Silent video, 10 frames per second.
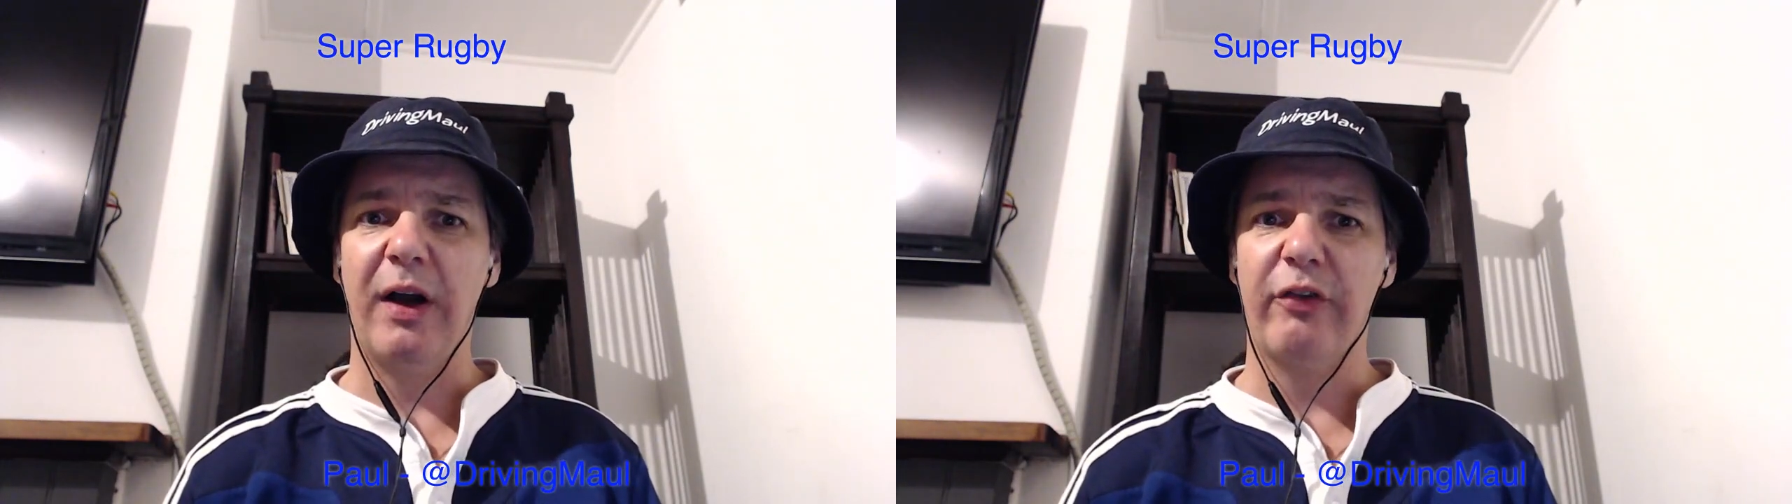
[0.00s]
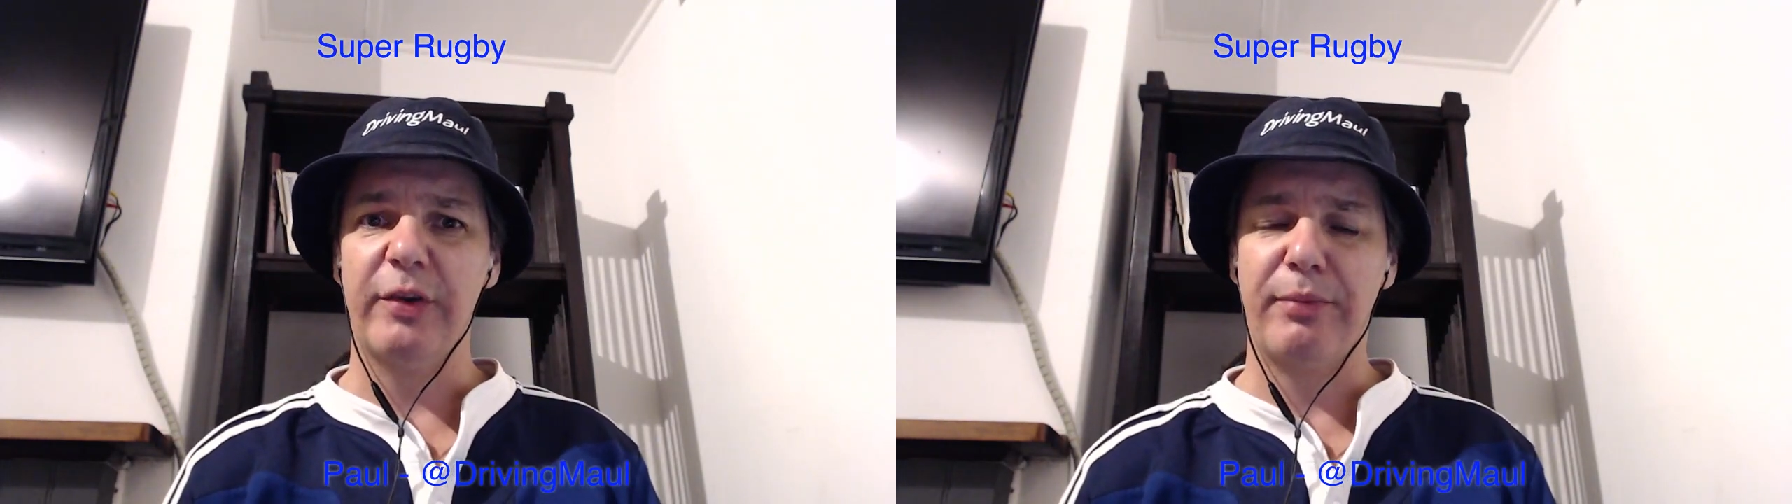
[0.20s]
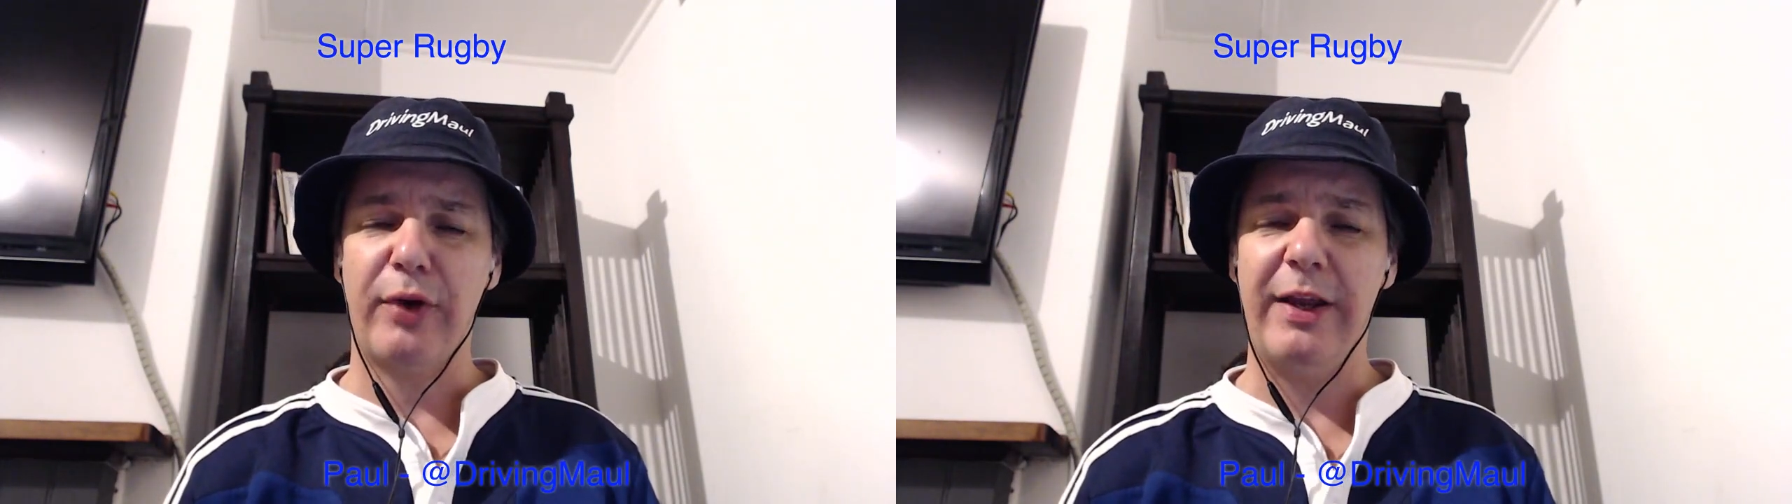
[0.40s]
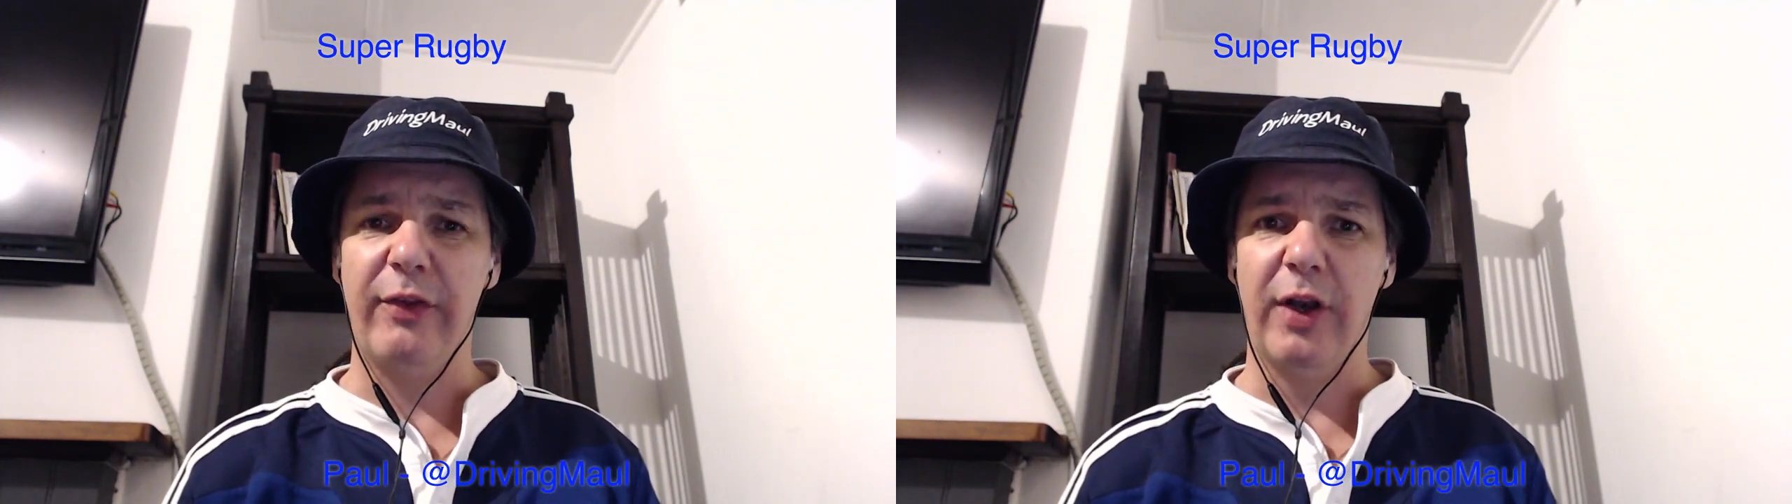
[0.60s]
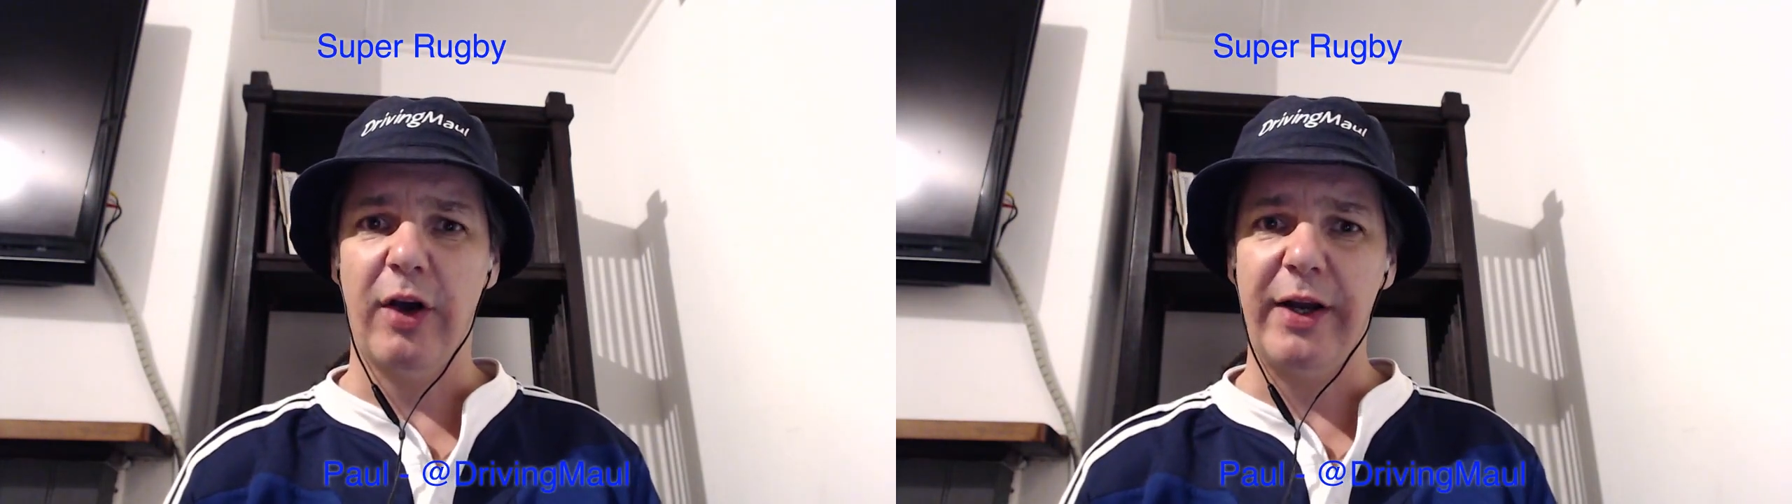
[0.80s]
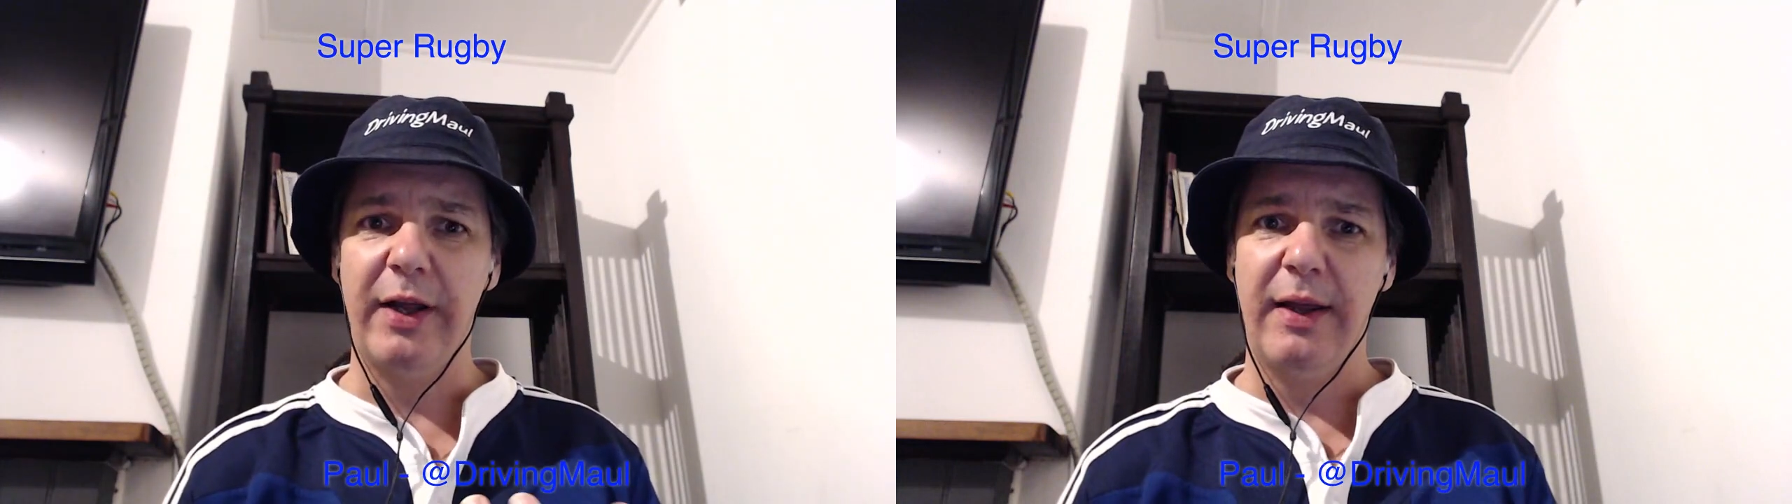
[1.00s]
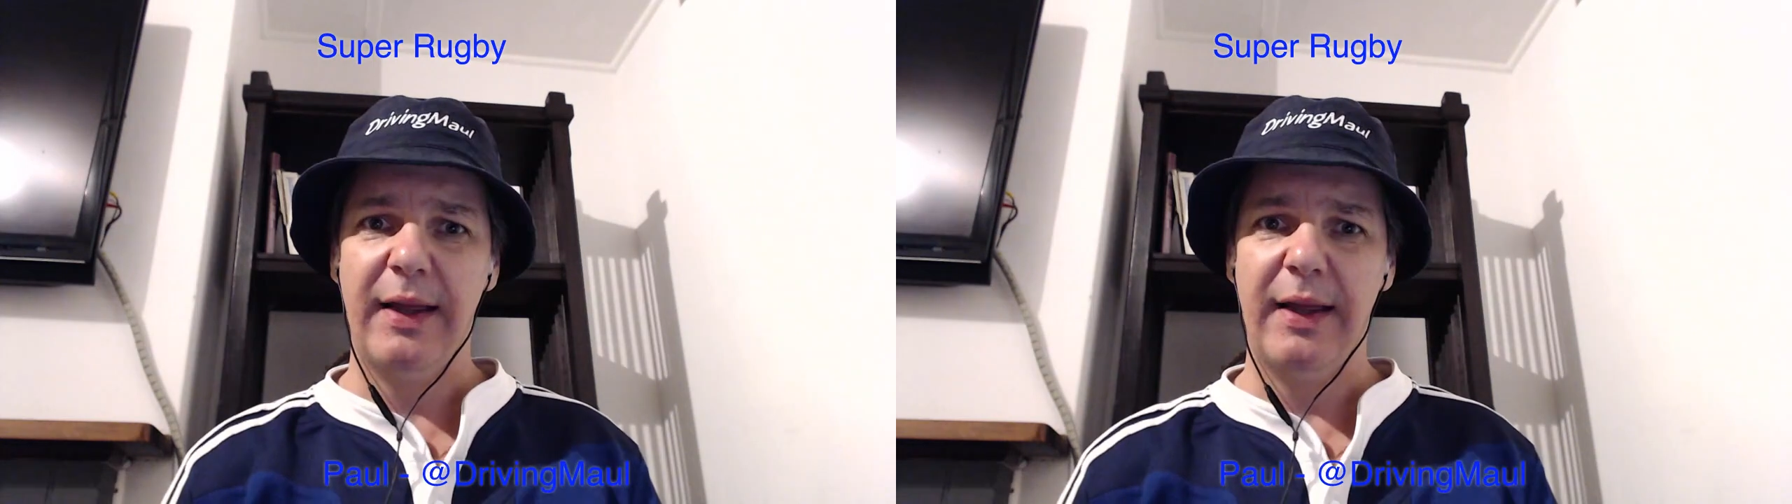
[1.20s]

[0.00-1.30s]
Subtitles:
after breaking the line,